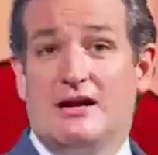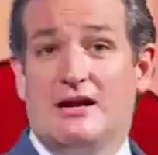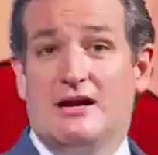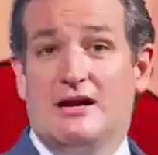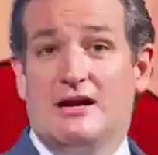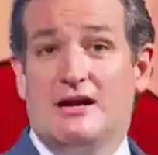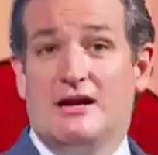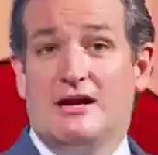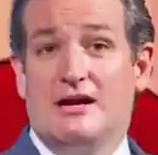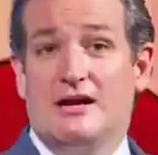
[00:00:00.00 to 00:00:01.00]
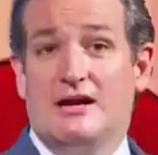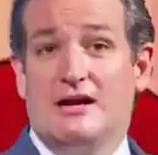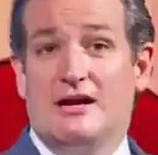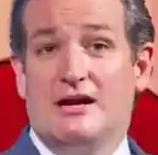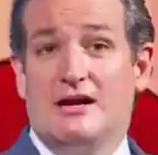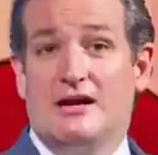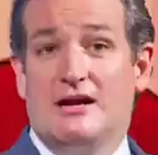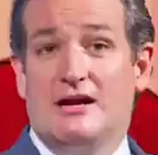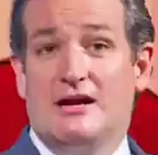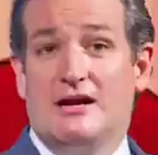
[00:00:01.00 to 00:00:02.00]

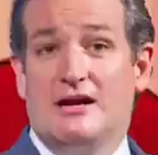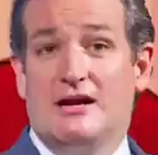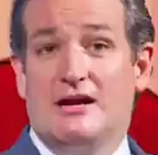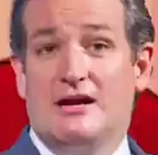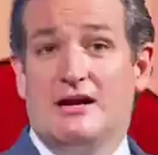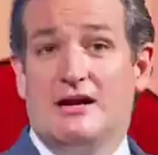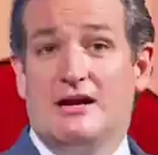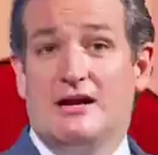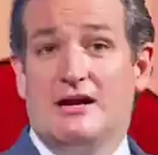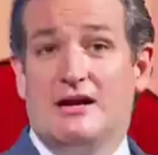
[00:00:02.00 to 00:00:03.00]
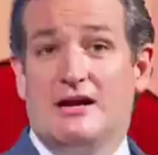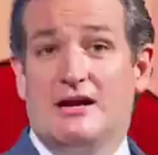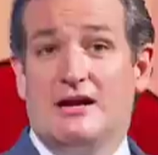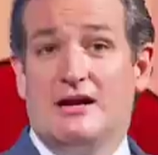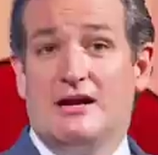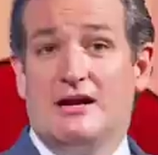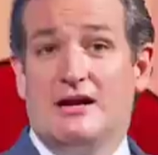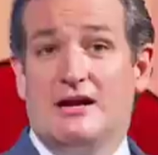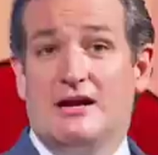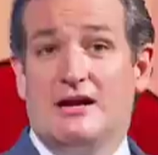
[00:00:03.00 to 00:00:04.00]

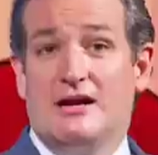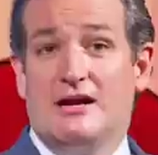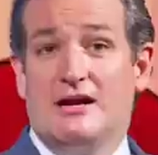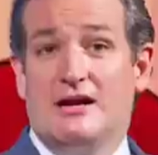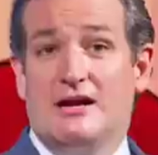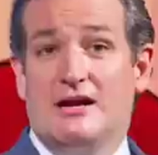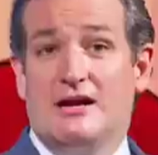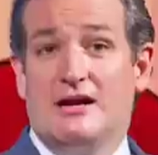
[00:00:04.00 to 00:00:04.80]
(silent)